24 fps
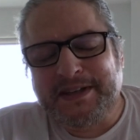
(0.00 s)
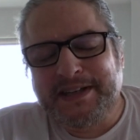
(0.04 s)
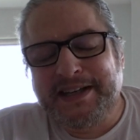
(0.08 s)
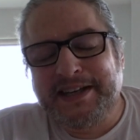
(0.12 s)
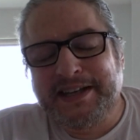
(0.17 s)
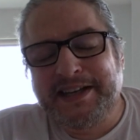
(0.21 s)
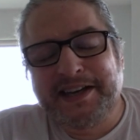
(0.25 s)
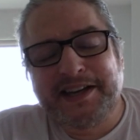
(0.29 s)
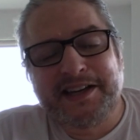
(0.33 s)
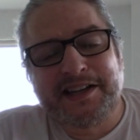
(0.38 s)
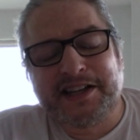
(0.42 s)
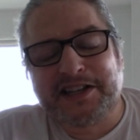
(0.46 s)
the
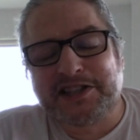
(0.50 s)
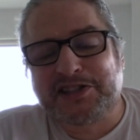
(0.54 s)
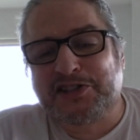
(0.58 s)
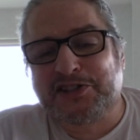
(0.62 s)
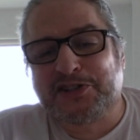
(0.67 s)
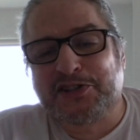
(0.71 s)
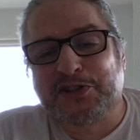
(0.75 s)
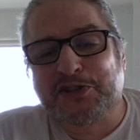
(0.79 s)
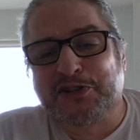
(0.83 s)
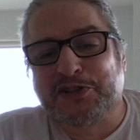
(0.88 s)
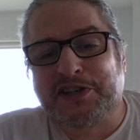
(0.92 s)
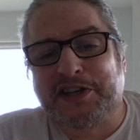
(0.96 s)
A L S
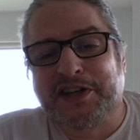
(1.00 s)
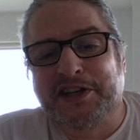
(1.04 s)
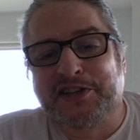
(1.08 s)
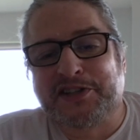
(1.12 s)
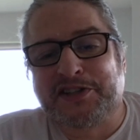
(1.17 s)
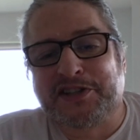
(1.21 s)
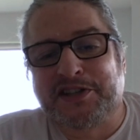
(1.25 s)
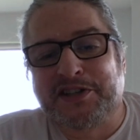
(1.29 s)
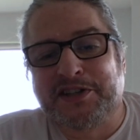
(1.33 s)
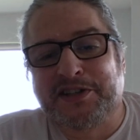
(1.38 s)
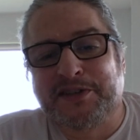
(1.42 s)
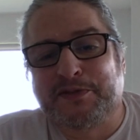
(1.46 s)

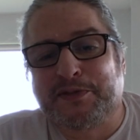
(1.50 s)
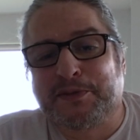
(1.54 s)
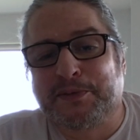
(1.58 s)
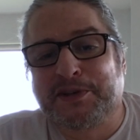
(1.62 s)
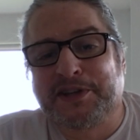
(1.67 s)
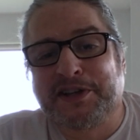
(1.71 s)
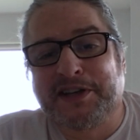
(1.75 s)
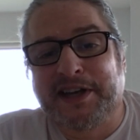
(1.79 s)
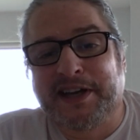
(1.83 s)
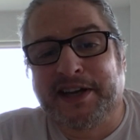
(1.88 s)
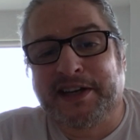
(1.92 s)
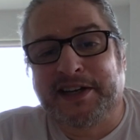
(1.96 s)
Association from
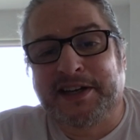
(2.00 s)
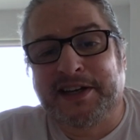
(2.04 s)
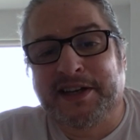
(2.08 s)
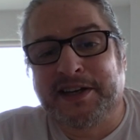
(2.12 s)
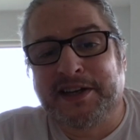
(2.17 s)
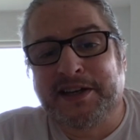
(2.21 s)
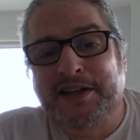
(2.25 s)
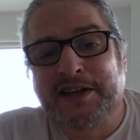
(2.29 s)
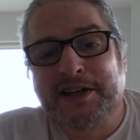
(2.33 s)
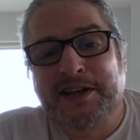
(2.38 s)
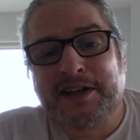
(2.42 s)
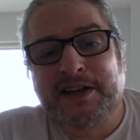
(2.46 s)

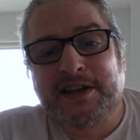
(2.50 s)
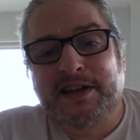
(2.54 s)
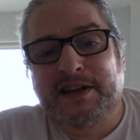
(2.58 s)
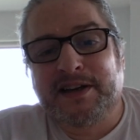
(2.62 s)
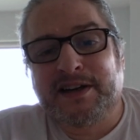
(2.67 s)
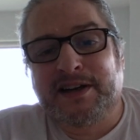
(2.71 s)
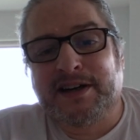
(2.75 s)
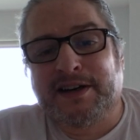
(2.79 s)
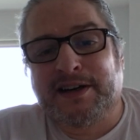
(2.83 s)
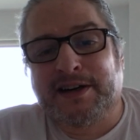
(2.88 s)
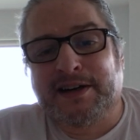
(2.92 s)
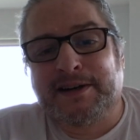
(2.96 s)
Connecticut,
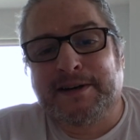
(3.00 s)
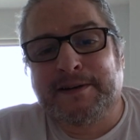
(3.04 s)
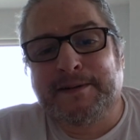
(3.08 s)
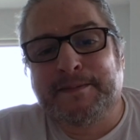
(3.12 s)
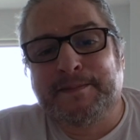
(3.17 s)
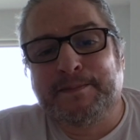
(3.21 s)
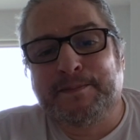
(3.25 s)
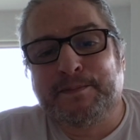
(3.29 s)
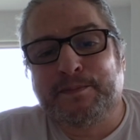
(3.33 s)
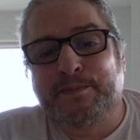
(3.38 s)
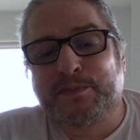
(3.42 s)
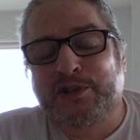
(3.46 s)

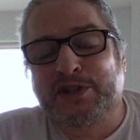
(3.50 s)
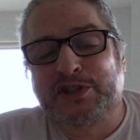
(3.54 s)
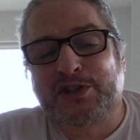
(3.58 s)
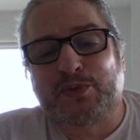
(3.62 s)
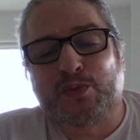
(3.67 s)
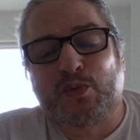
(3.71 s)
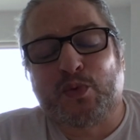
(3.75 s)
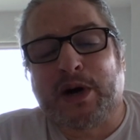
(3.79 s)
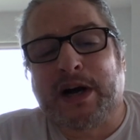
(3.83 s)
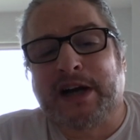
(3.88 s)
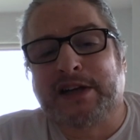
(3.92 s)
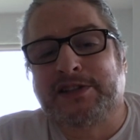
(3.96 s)
um, just
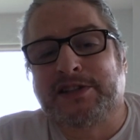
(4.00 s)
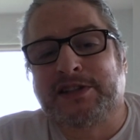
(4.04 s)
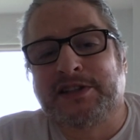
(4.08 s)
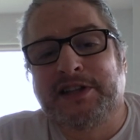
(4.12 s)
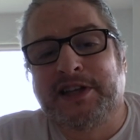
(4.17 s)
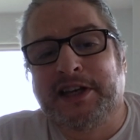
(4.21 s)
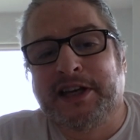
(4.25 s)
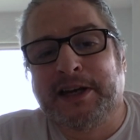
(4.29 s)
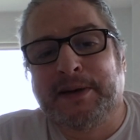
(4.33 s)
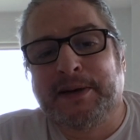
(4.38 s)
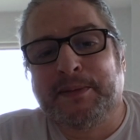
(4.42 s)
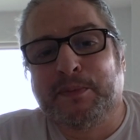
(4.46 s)
watching
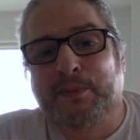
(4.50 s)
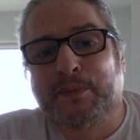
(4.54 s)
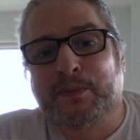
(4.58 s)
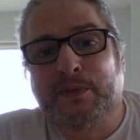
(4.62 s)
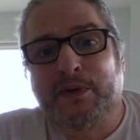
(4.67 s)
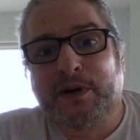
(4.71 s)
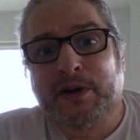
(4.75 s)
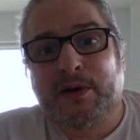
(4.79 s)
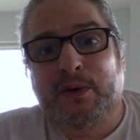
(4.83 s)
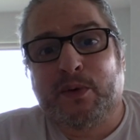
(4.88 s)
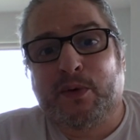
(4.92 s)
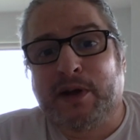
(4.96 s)
them
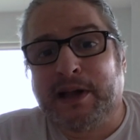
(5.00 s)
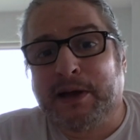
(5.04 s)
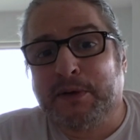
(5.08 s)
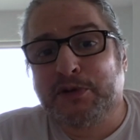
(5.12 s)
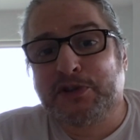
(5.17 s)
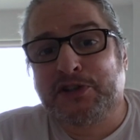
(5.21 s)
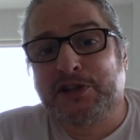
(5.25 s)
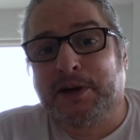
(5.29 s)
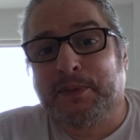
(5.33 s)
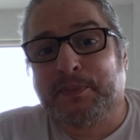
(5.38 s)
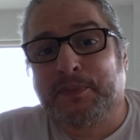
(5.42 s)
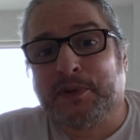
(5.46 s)
while I
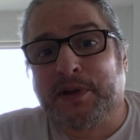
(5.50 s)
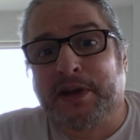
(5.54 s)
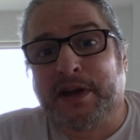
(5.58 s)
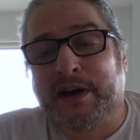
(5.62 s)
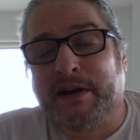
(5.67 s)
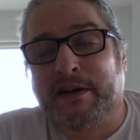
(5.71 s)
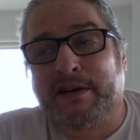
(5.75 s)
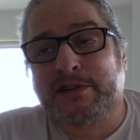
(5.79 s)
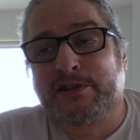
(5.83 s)
was up there.